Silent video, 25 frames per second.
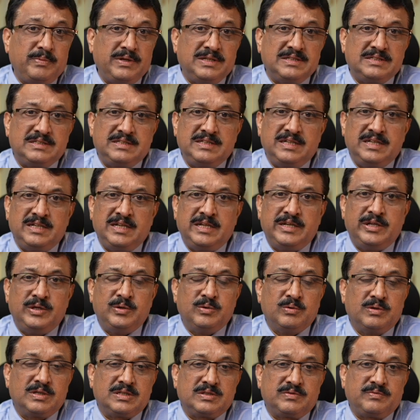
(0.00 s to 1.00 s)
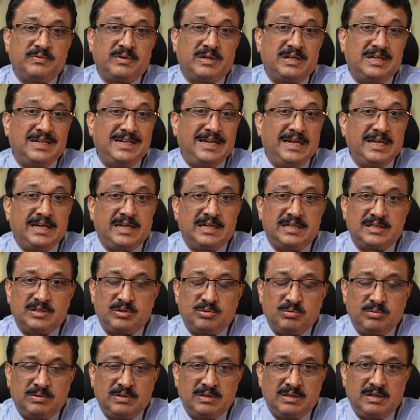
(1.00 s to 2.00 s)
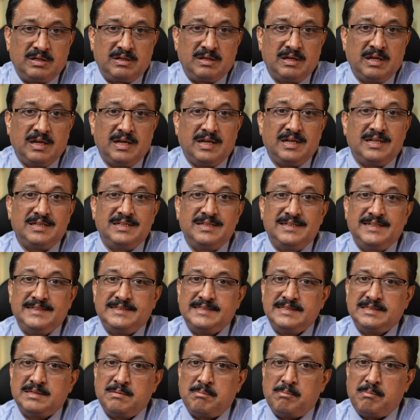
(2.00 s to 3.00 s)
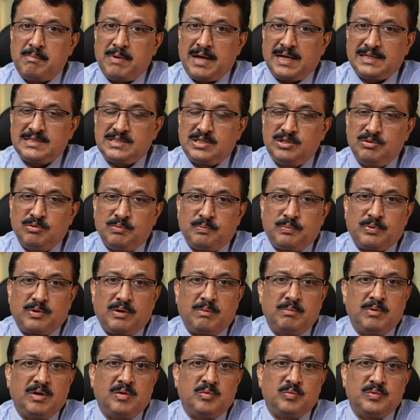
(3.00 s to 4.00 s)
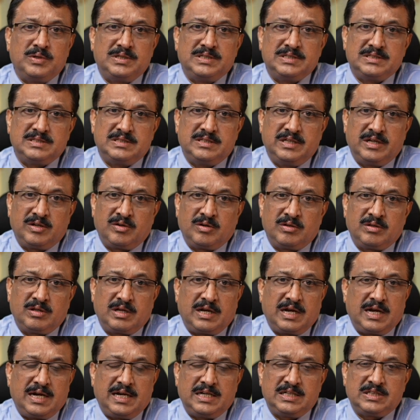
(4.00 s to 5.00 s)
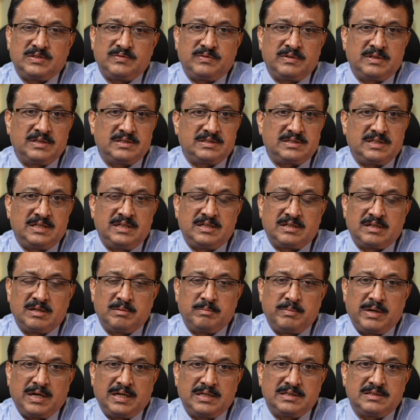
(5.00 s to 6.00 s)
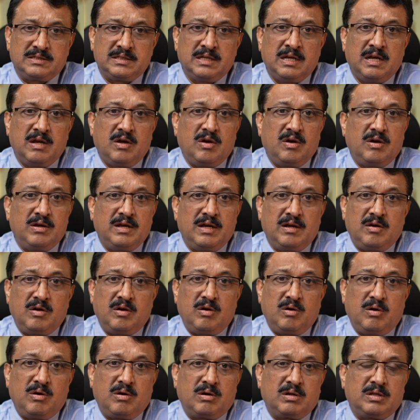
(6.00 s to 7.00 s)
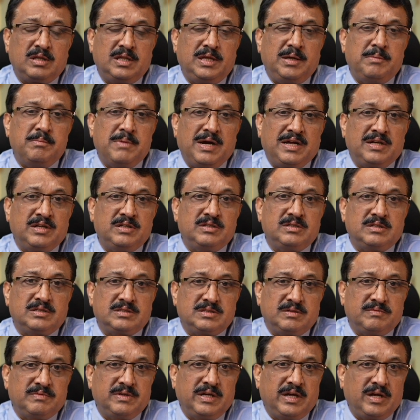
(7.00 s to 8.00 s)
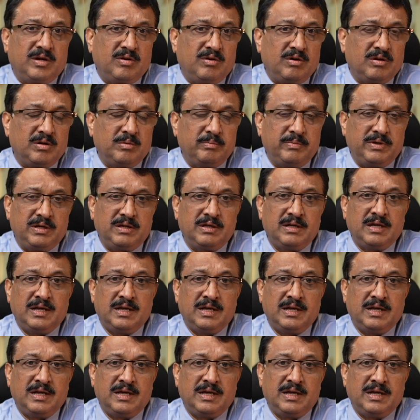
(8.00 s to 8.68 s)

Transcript: been seen in US for decades together. This is a massive problem which is there on the hands for the central banks or the managers of the economy.